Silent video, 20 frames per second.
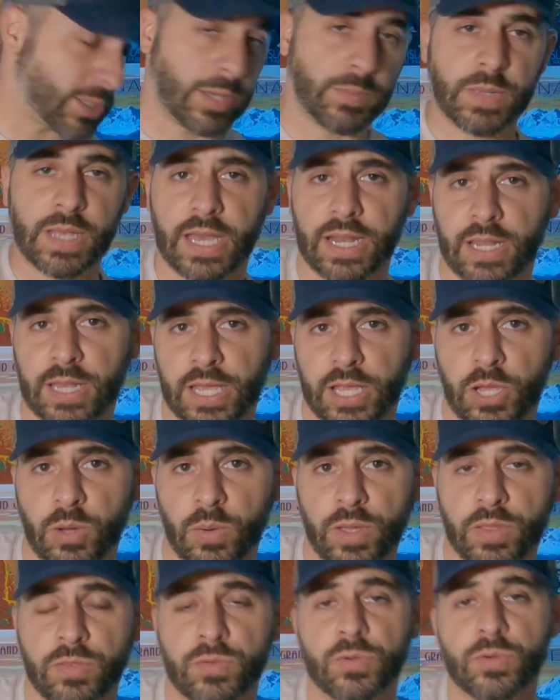I'm kind of like
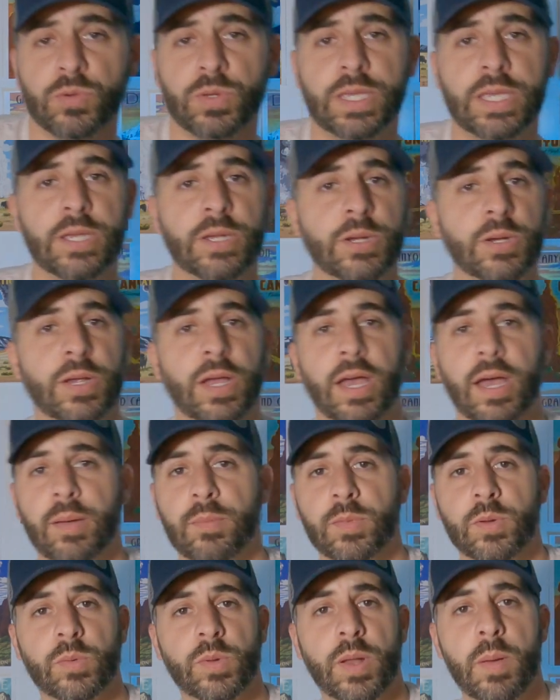going through here,
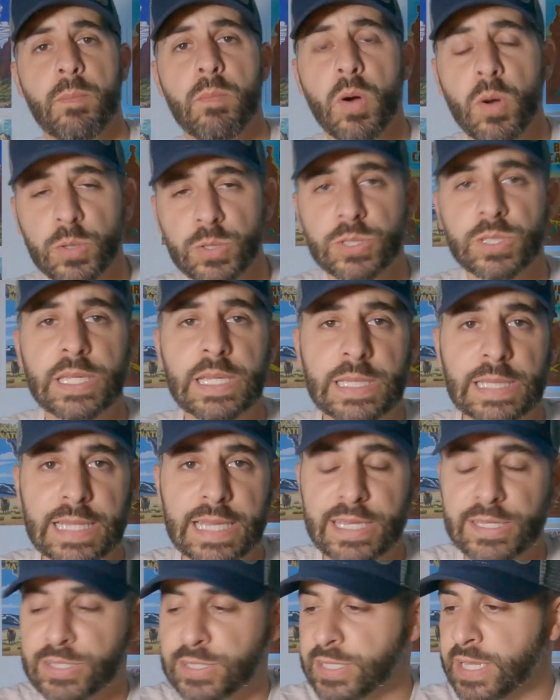I'm going to mostly
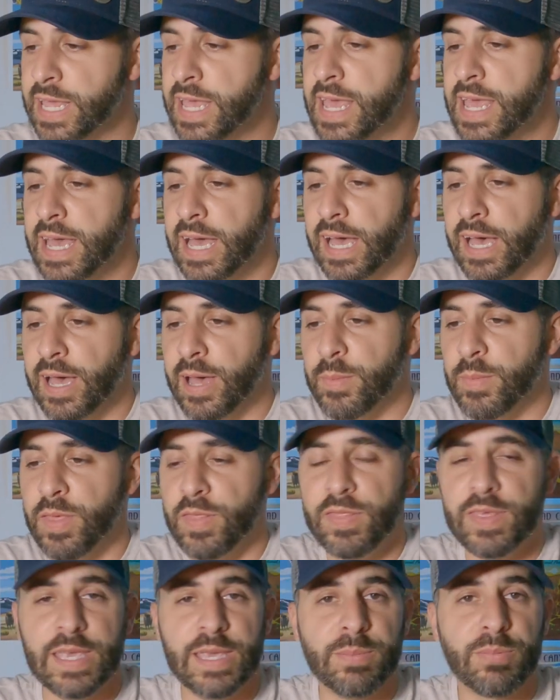list
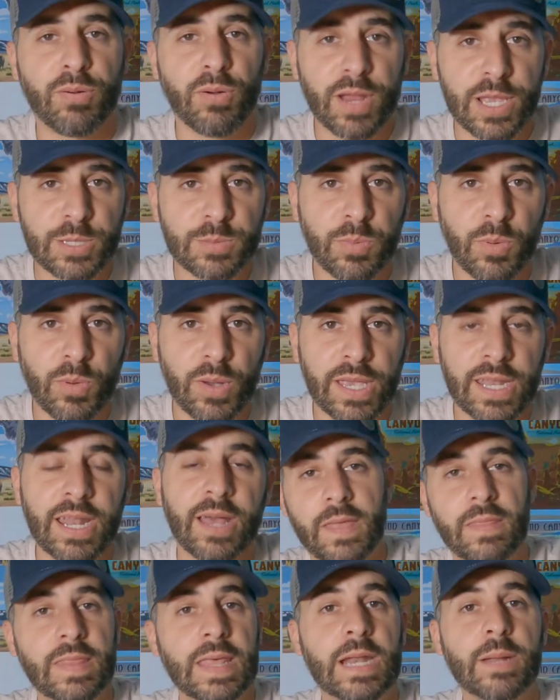the price
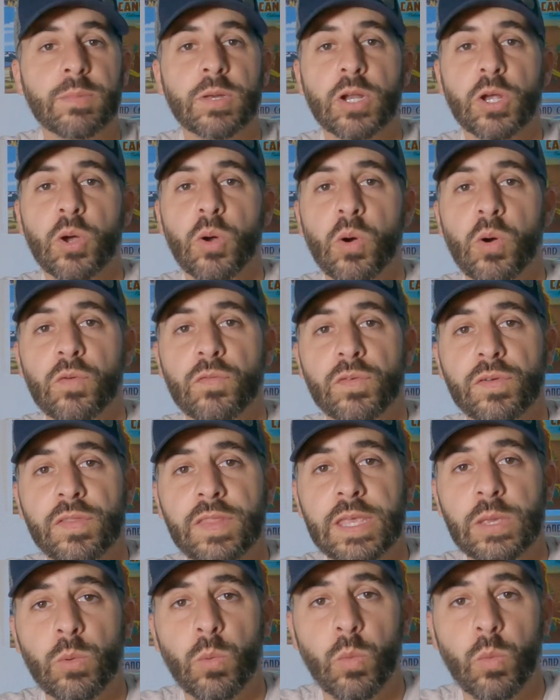point, and then I'm going to go over the